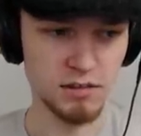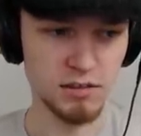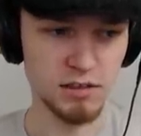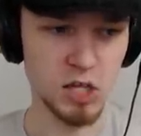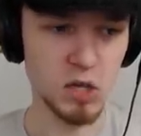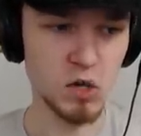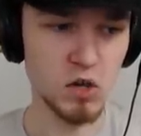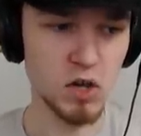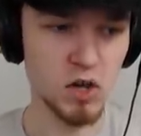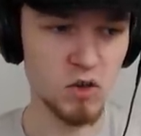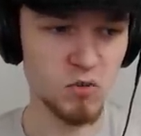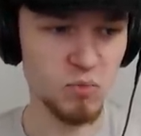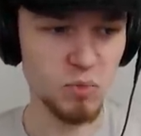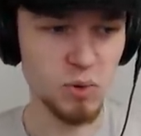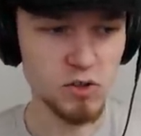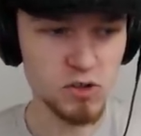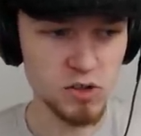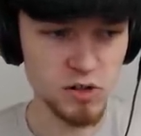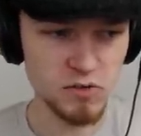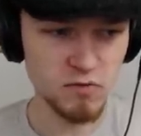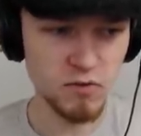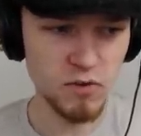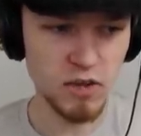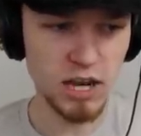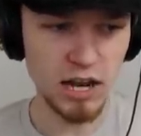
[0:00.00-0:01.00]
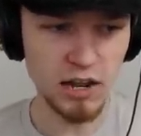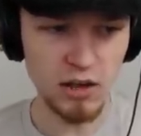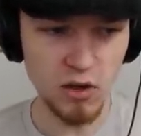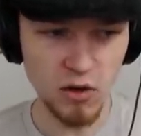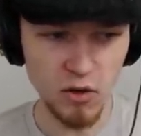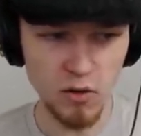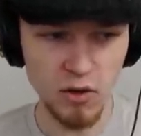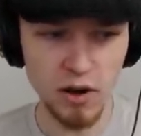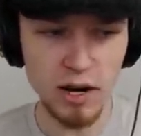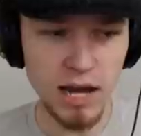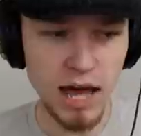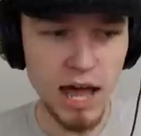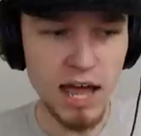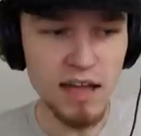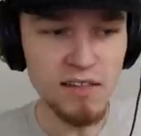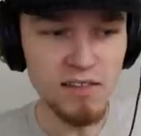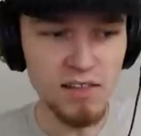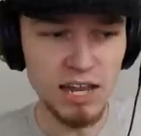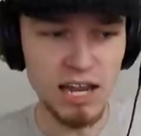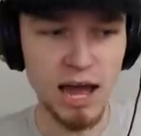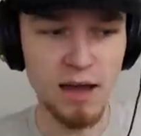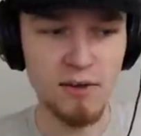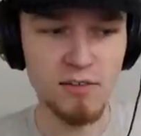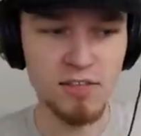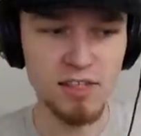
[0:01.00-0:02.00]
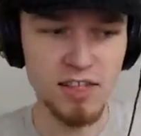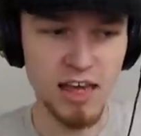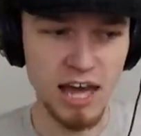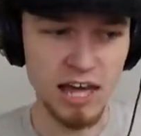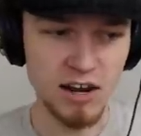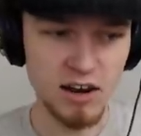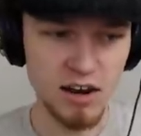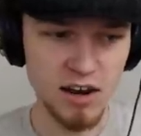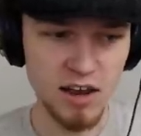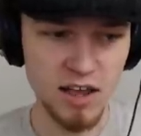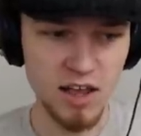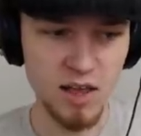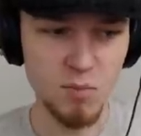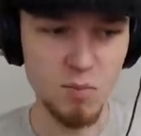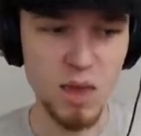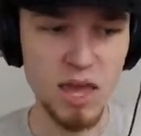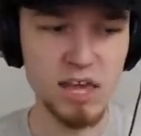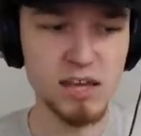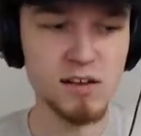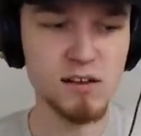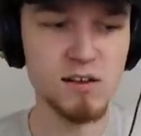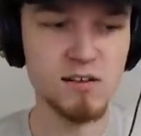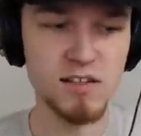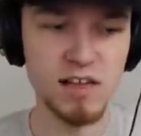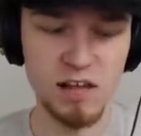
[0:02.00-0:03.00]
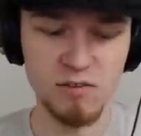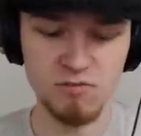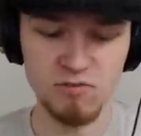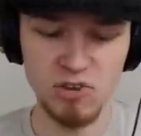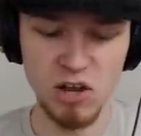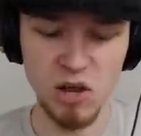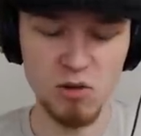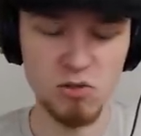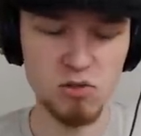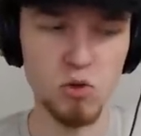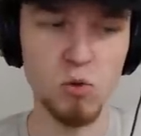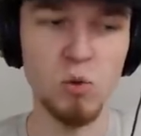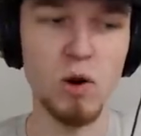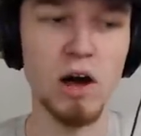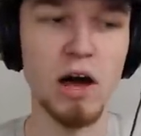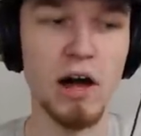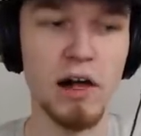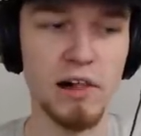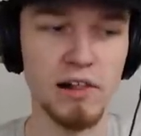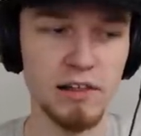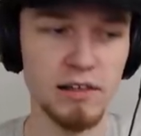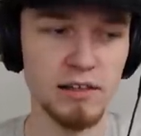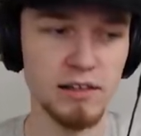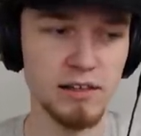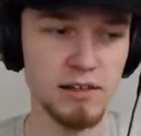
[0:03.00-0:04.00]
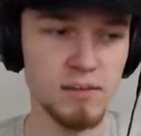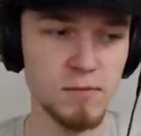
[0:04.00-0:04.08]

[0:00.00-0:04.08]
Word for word: You have put your foot on Goron Island, outsider. Make yourself known to all.